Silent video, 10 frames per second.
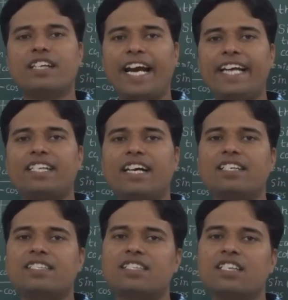write
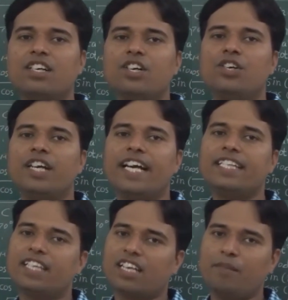us
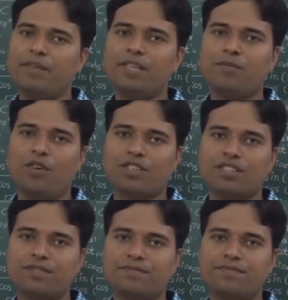in the comment box.
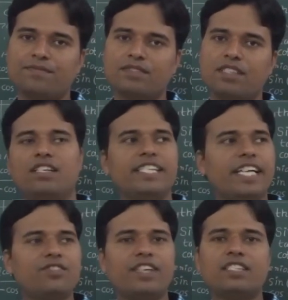Dear
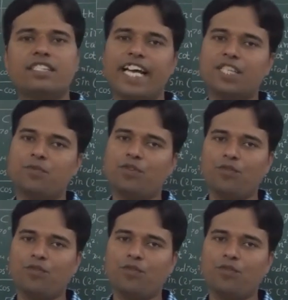students, thanks for